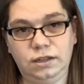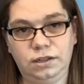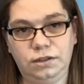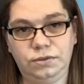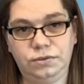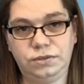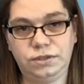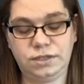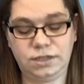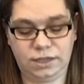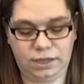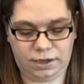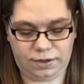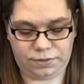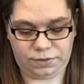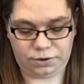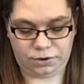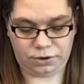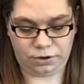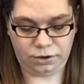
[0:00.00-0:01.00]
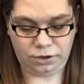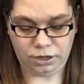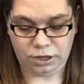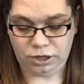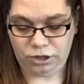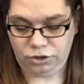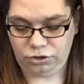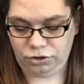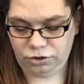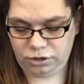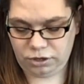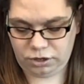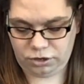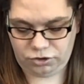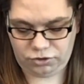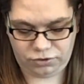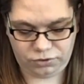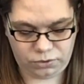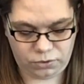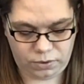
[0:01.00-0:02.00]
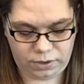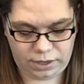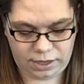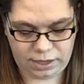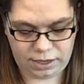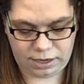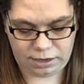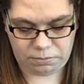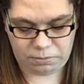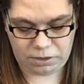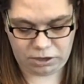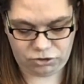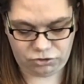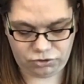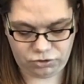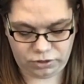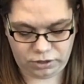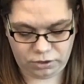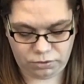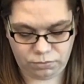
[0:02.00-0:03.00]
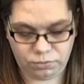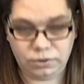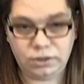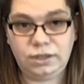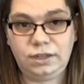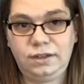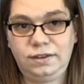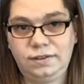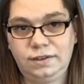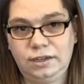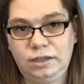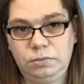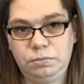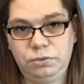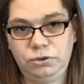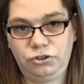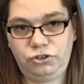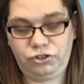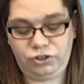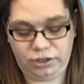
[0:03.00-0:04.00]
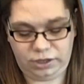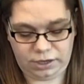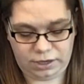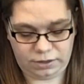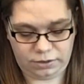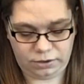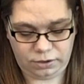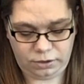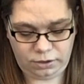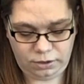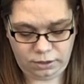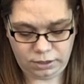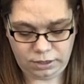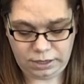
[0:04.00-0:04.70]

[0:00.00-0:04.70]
glued together, you're going to just go ahead and make sure they're really tight pushed together